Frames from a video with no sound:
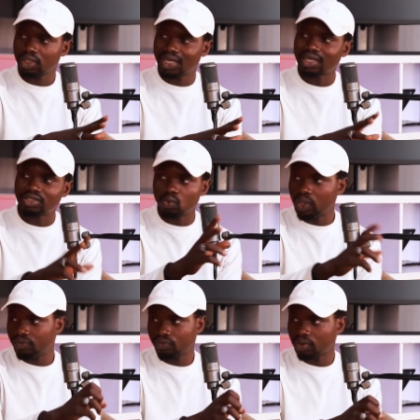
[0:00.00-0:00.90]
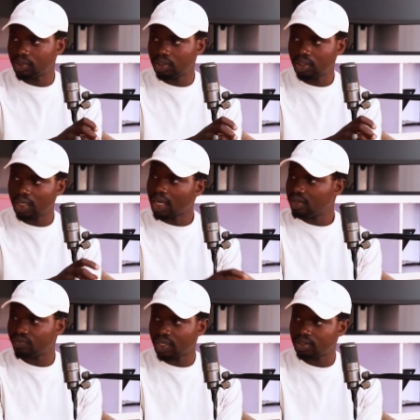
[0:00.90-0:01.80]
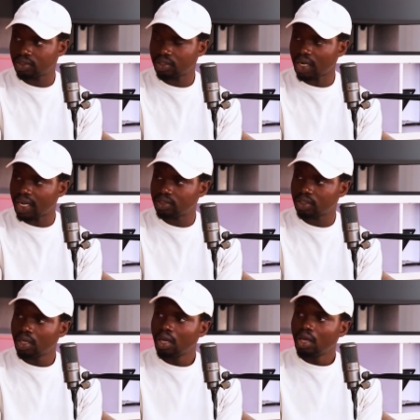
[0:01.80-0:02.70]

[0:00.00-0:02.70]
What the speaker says: That's a win for me in an event, right?